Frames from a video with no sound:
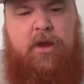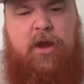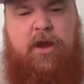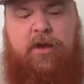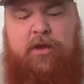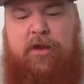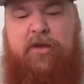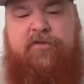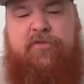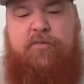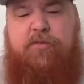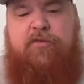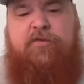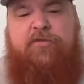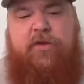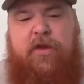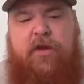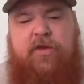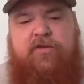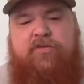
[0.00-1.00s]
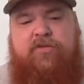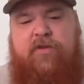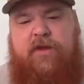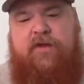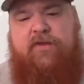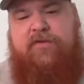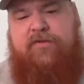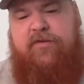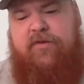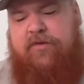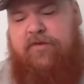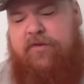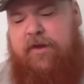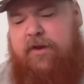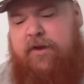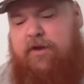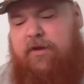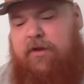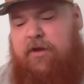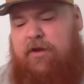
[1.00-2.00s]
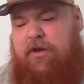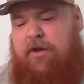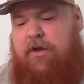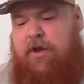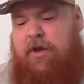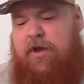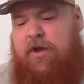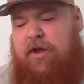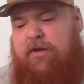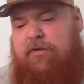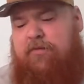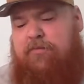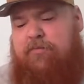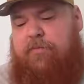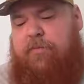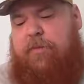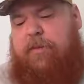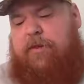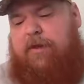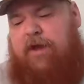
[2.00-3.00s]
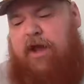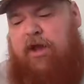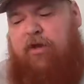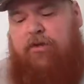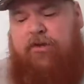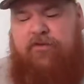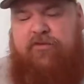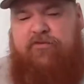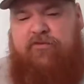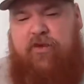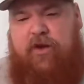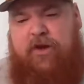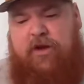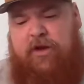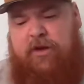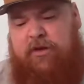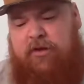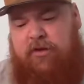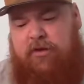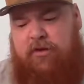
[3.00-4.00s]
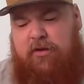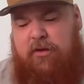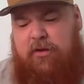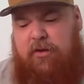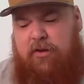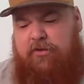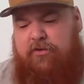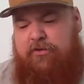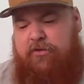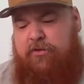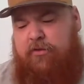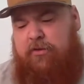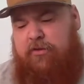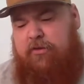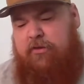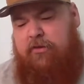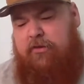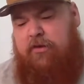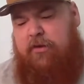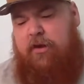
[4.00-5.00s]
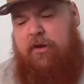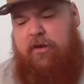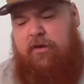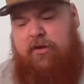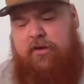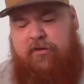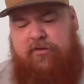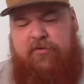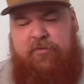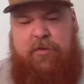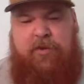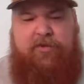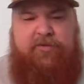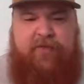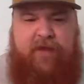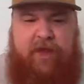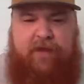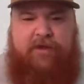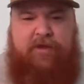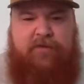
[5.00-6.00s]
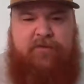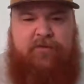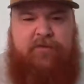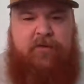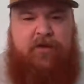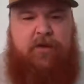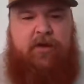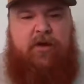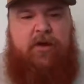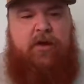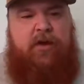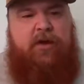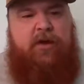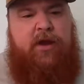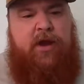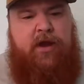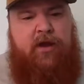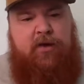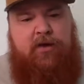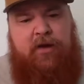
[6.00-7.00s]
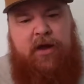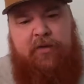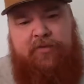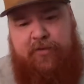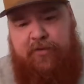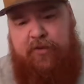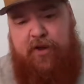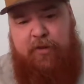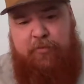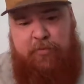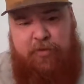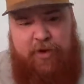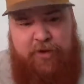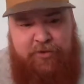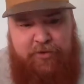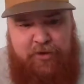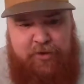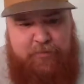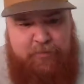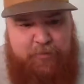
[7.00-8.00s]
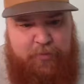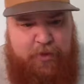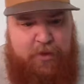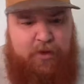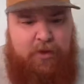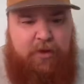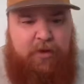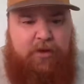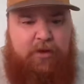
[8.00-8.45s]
and has moved to Las Vegas since then and now is training under uh, Ismael Salas, now at the top ranked gym.